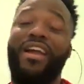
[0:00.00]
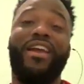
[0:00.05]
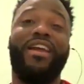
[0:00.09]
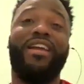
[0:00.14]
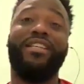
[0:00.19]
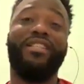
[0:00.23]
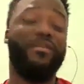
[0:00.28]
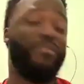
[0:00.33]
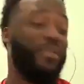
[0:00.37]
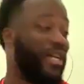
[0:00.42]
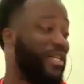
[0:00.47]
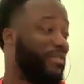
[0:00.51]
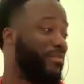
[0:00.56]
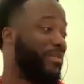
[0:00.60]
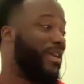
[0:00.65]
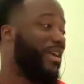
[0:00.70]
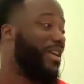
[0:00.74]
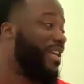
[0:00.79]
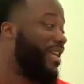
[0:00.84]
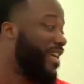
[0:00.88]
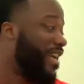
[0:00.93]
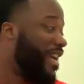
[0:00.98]
he's the best
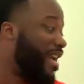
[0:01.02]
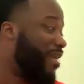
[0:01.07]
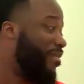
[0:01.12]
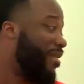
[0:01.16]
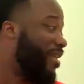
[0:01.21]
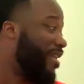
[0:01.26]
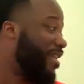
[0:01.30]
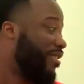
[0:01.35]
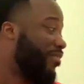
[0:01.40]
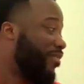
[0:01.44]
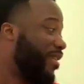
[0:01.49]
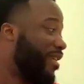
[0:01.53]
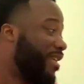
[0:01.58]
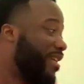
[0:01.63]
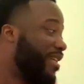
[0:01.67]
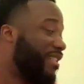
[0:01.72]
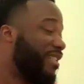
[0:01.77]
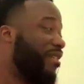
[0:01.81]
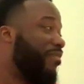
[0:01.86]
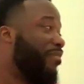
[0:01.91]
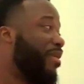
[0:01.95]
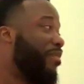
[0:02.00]
player in the game. It is what it
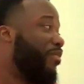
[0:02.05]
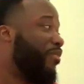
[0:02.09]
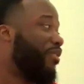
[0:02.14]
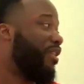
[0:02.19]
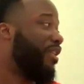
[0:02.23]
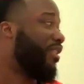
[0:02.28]
is. Some people